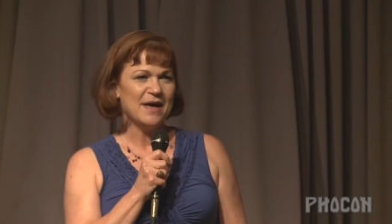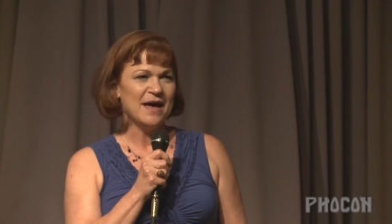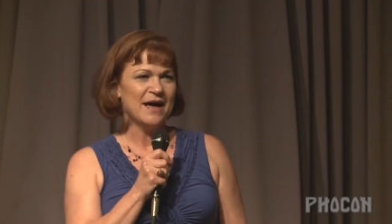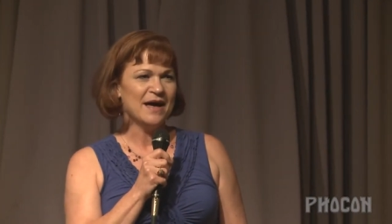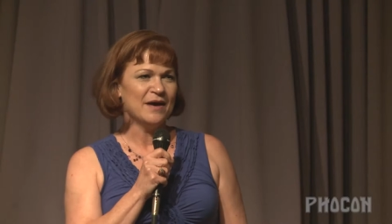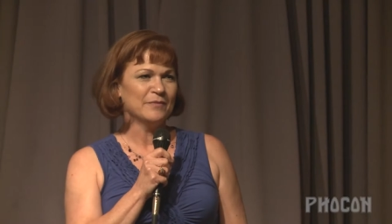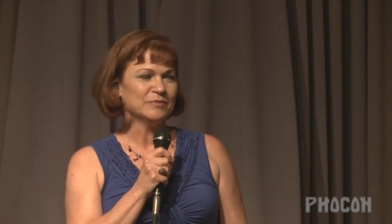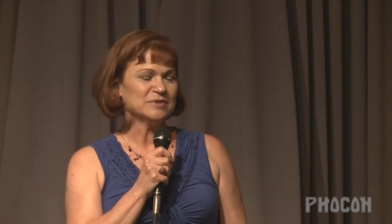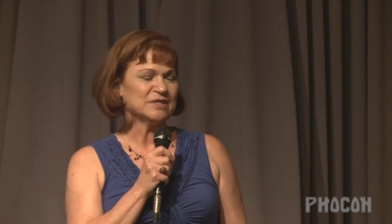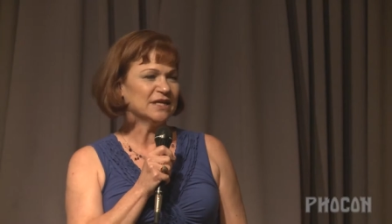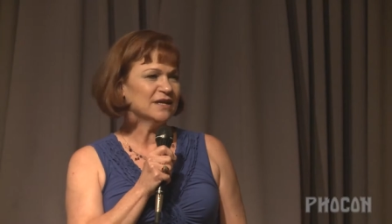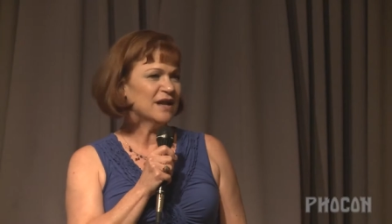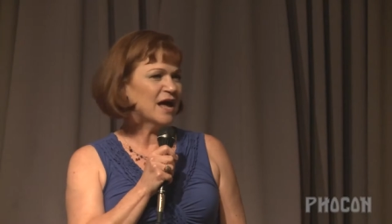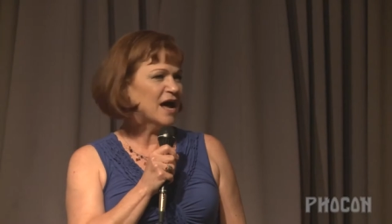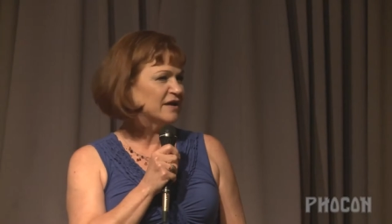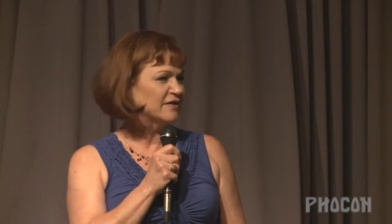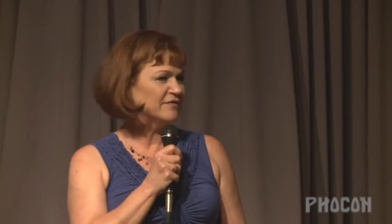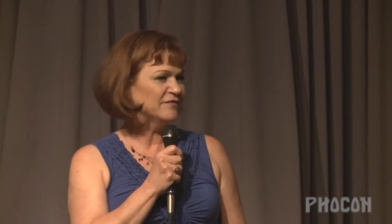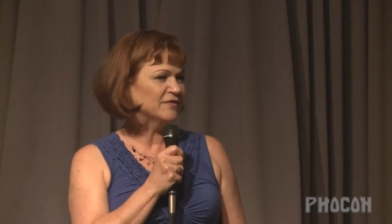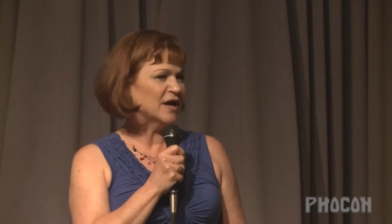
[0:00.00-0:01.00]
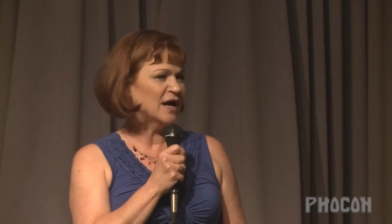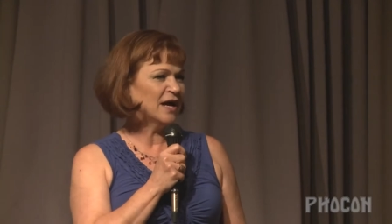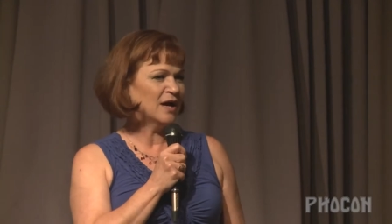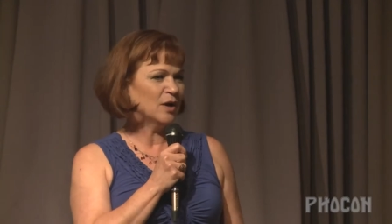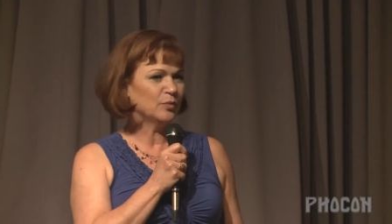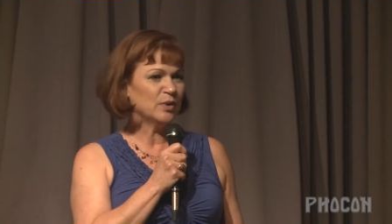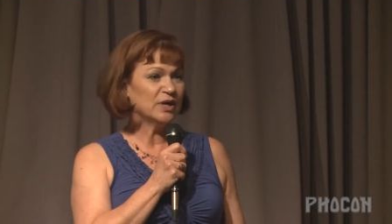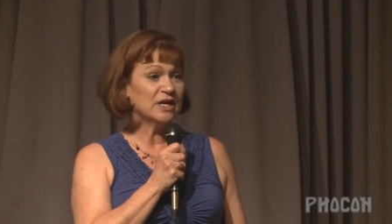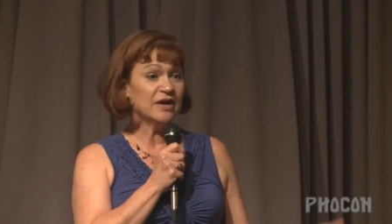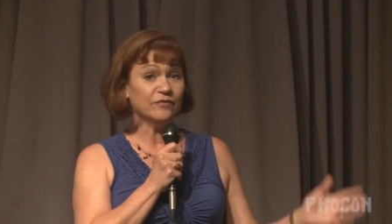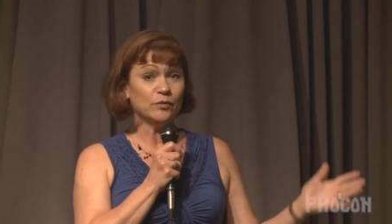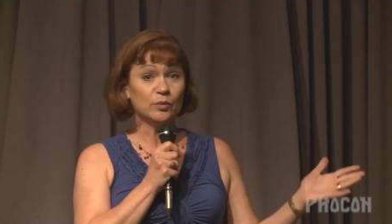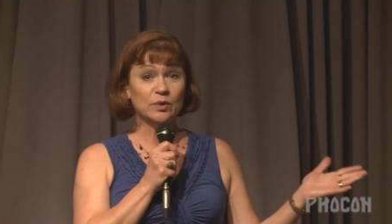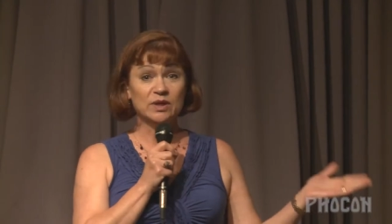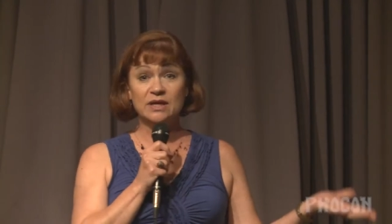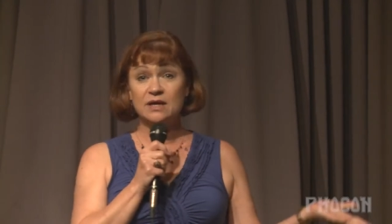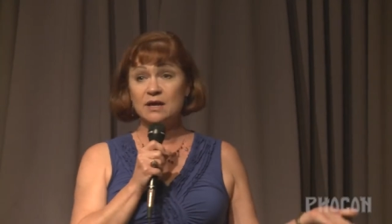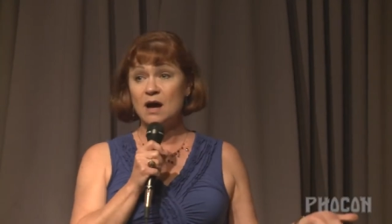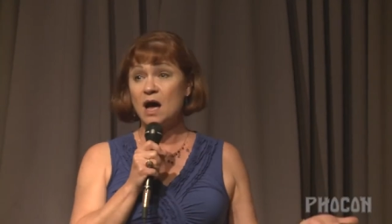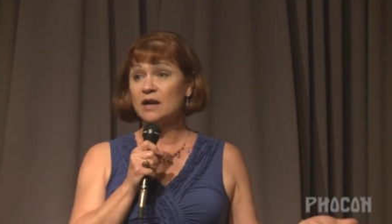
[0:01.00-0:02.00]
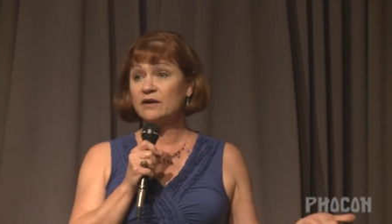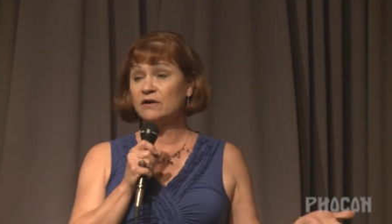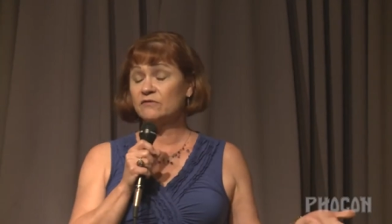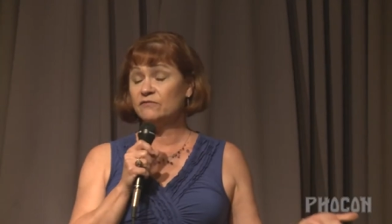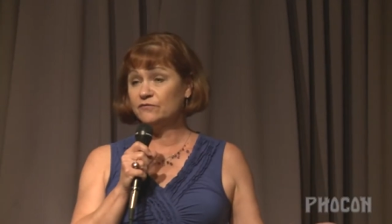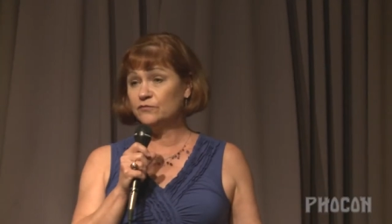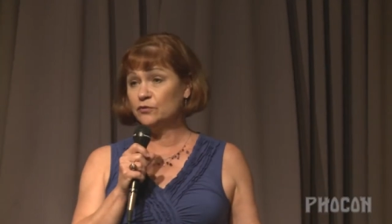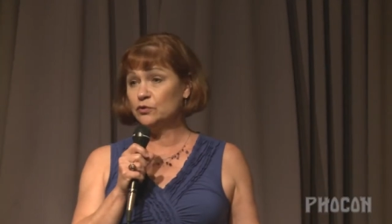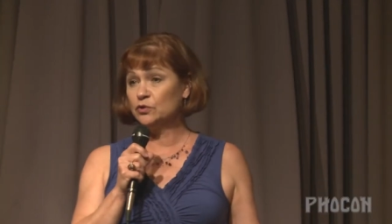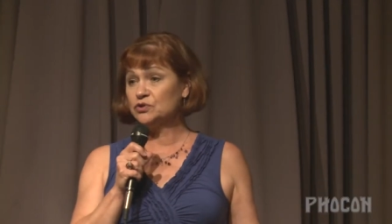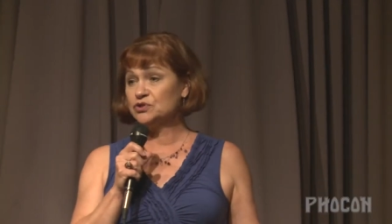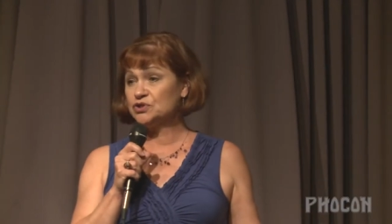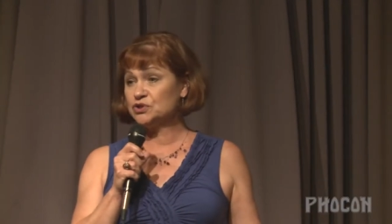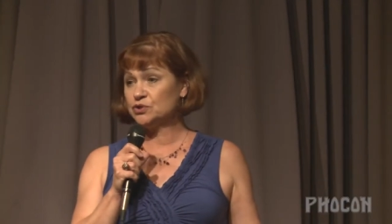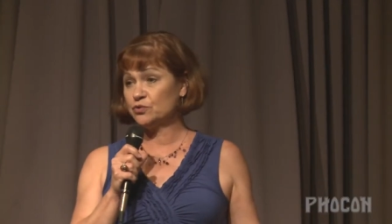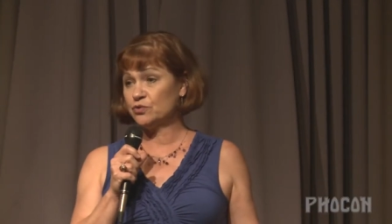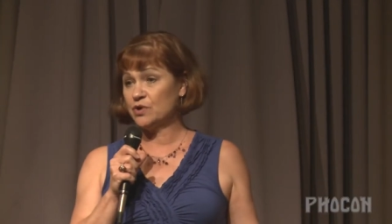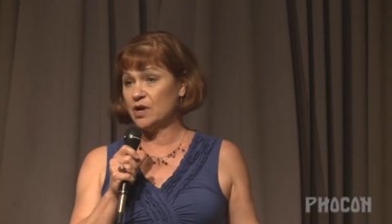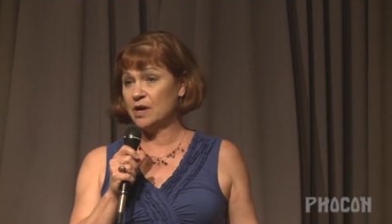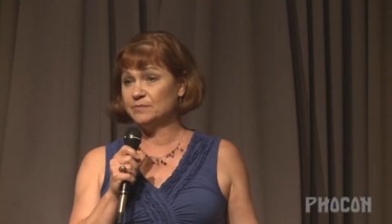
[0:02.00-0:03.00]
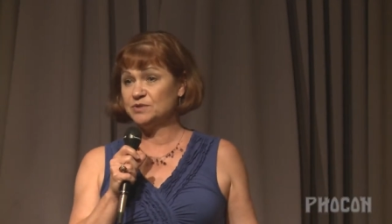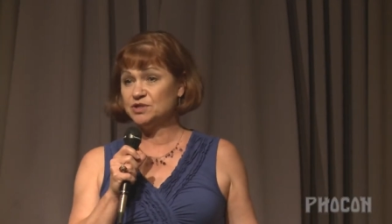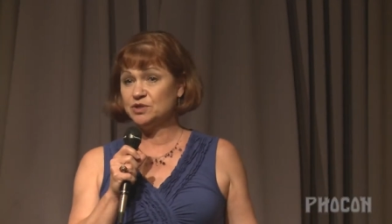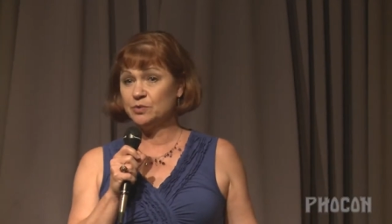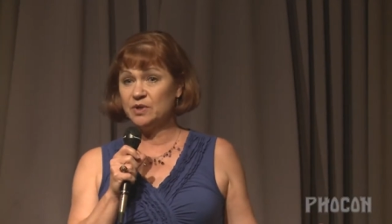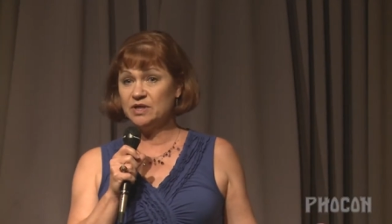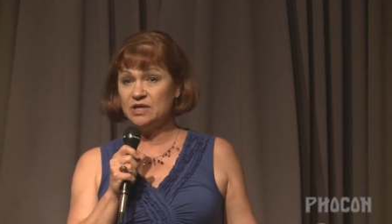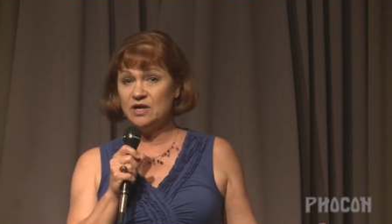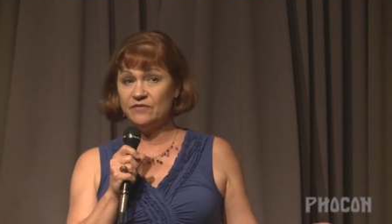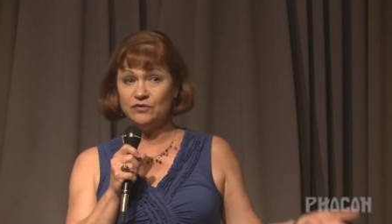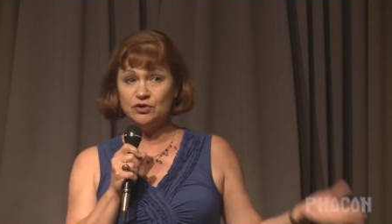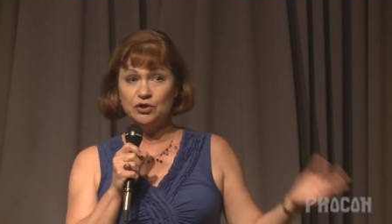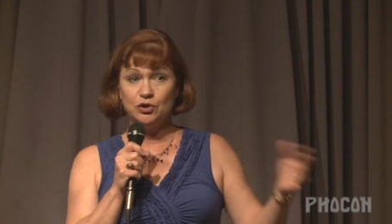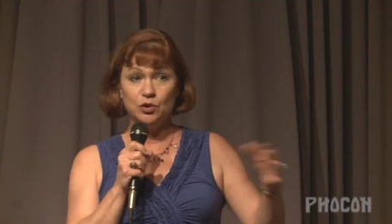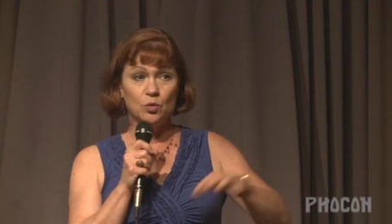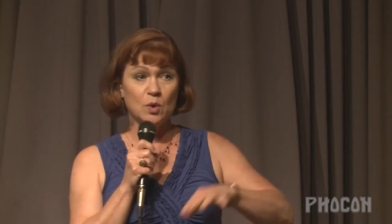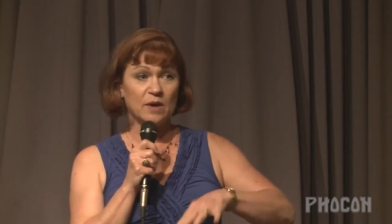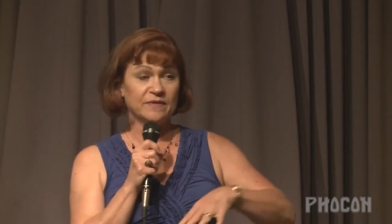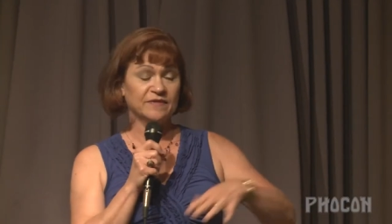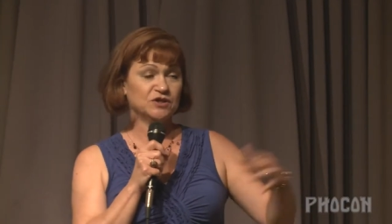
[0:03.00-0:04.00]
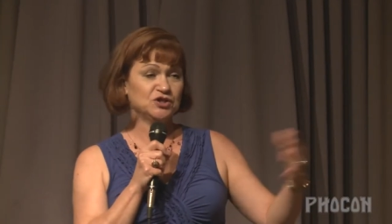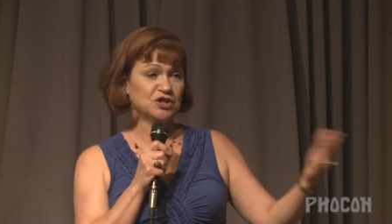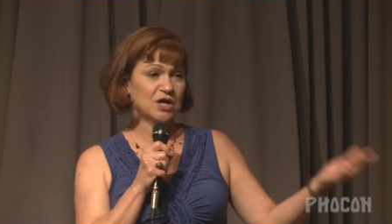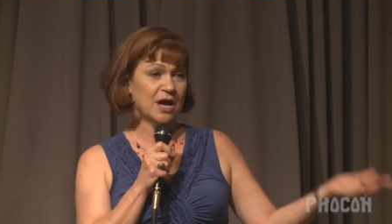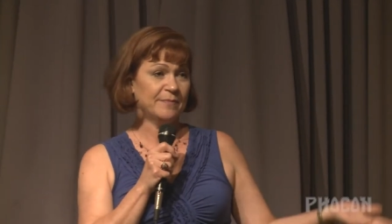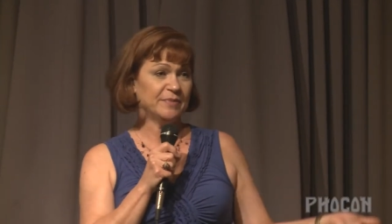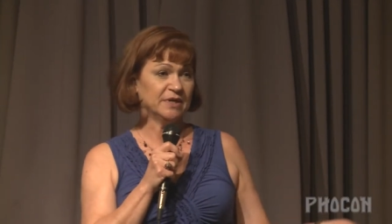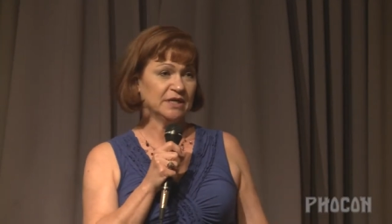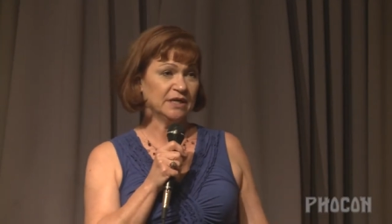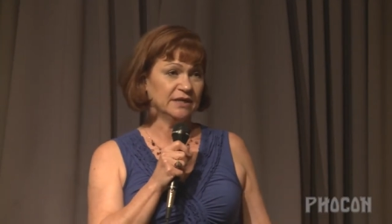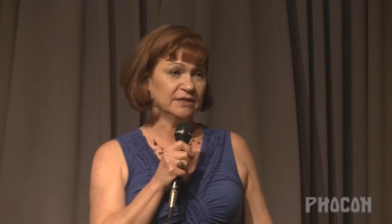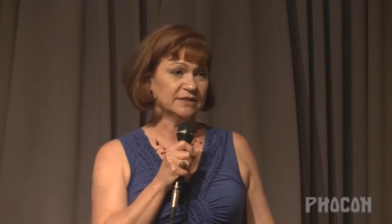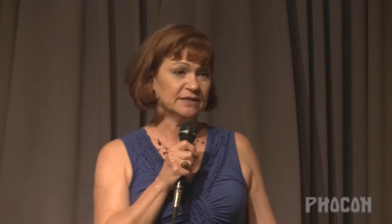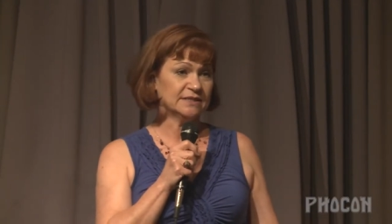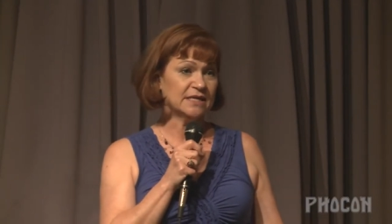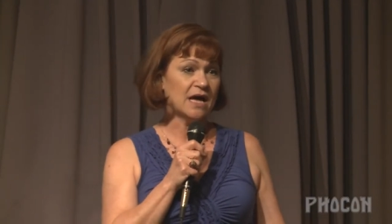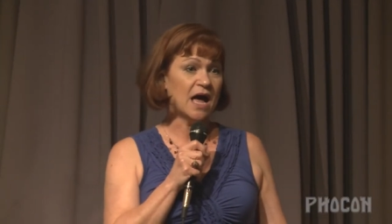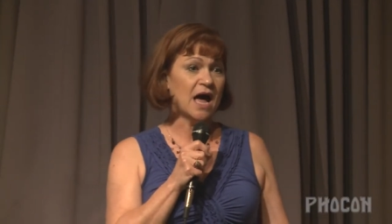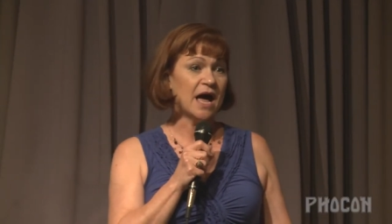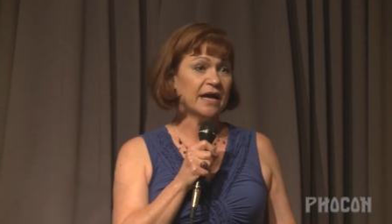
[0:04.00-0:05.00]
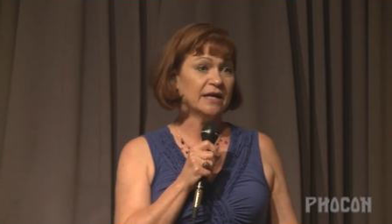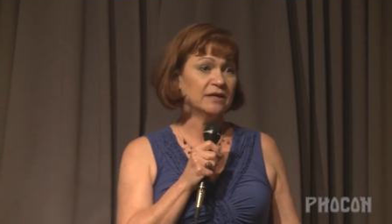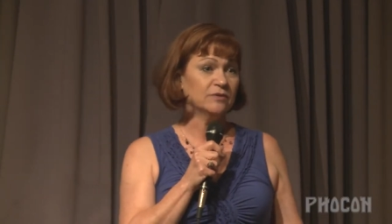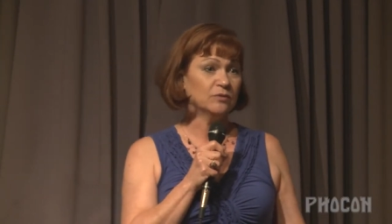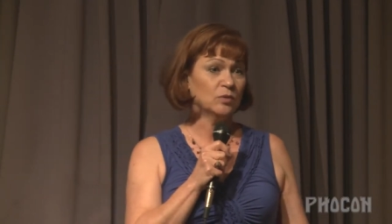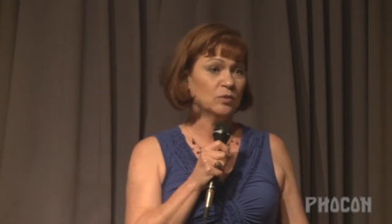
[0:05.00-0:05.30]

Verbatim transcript: Uh, it was a lot of, uh, we never really got a full script, so we never knew what the Japanese side